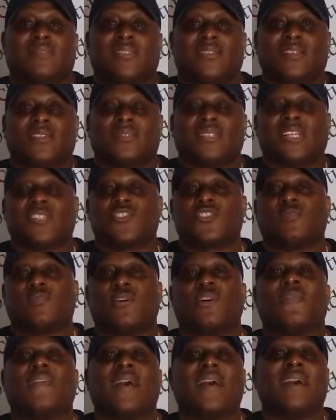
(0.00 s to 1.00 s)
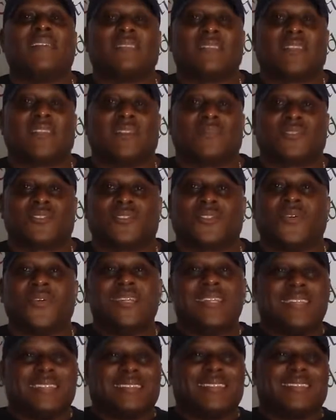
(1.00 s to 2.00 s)
you know that you both had together so
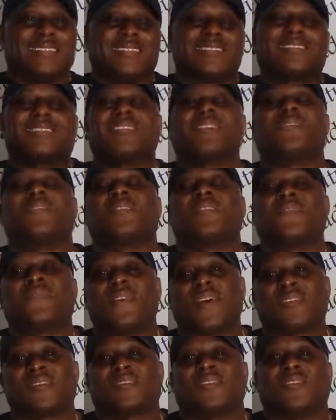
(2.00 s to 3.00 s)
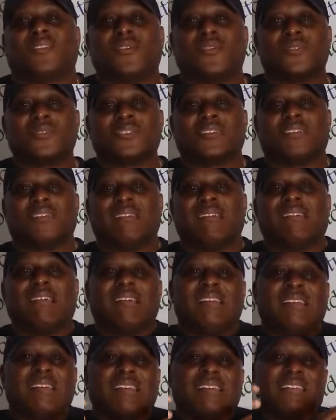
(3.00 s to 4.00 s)
th there's different effects that those are
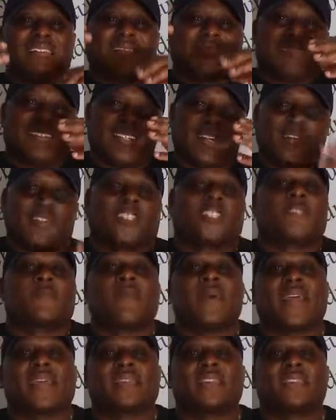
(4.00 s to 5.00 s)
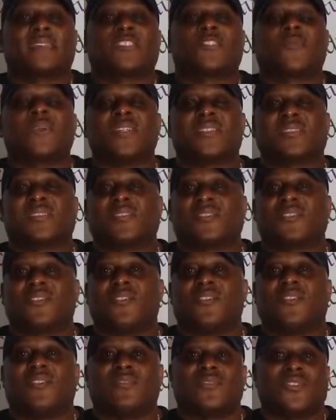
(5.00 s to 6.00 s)
unexpected twists and
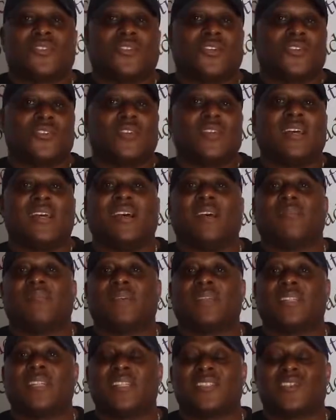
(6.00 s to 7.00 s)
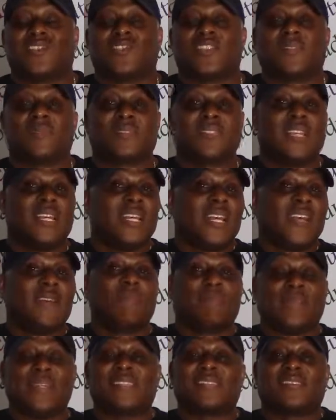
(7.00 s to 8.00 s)
turns you know you have relationships
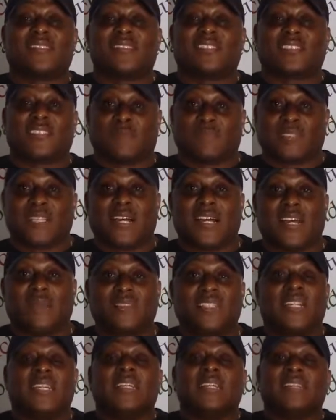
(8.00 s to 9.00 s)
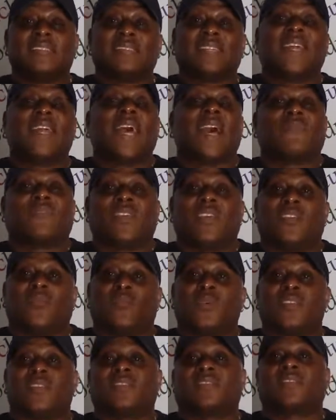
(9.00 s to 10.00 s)
in business sometimes they have to
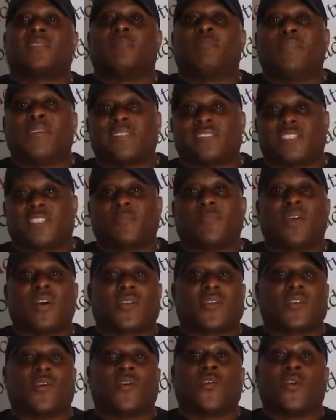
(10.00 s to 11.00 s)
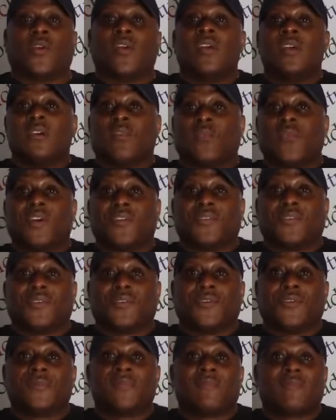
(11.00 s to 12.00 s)
end whether it's a business partner or
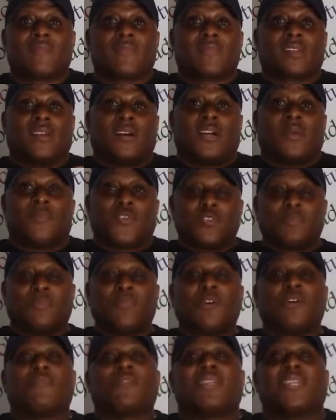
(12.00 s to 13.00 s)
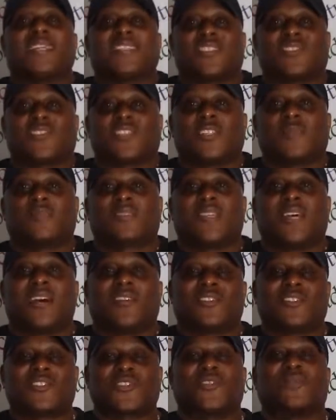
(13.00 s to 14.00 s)
whether um, you build relationships
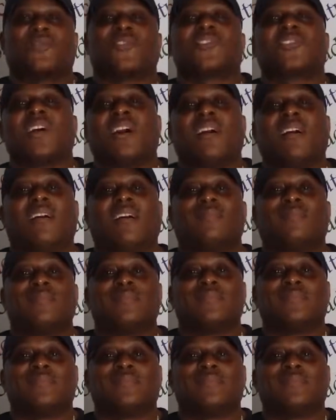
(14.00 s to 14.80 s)
at a certain job